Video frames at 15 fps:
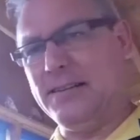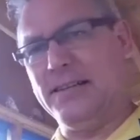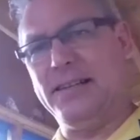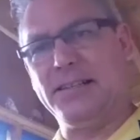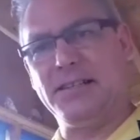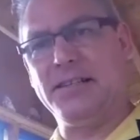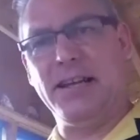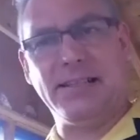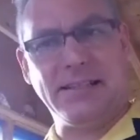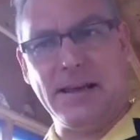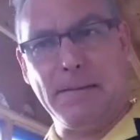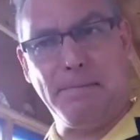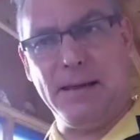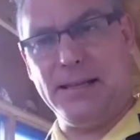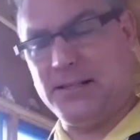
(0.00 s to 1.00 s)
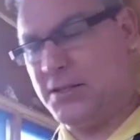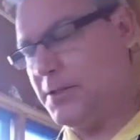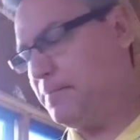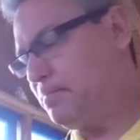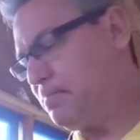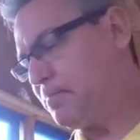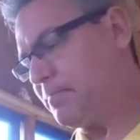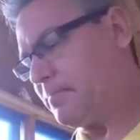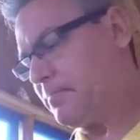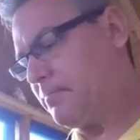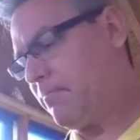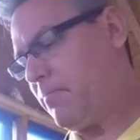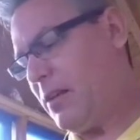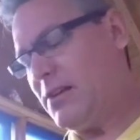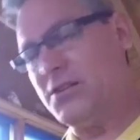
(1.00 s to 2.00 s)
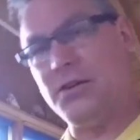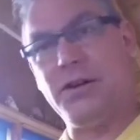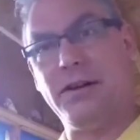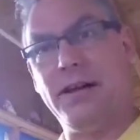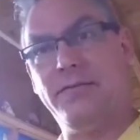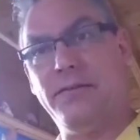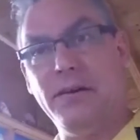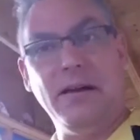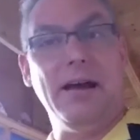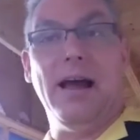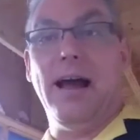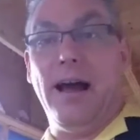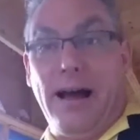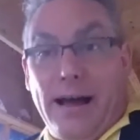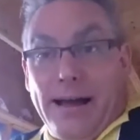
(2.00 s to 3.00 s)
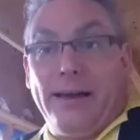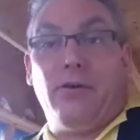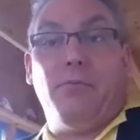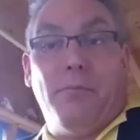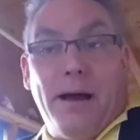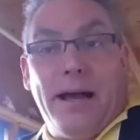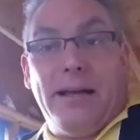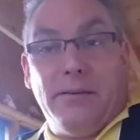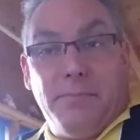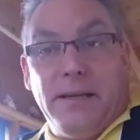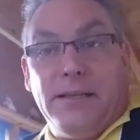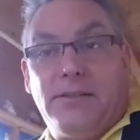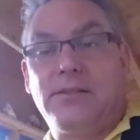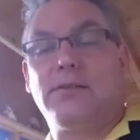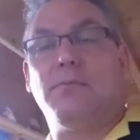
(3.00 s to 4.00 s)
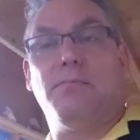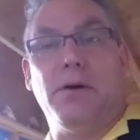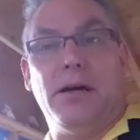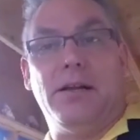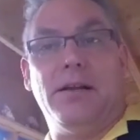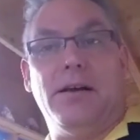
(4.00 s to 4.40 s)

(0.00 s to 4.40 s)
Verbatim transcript: It doesn't taste like beets, so you don't have, I don't mind beets, but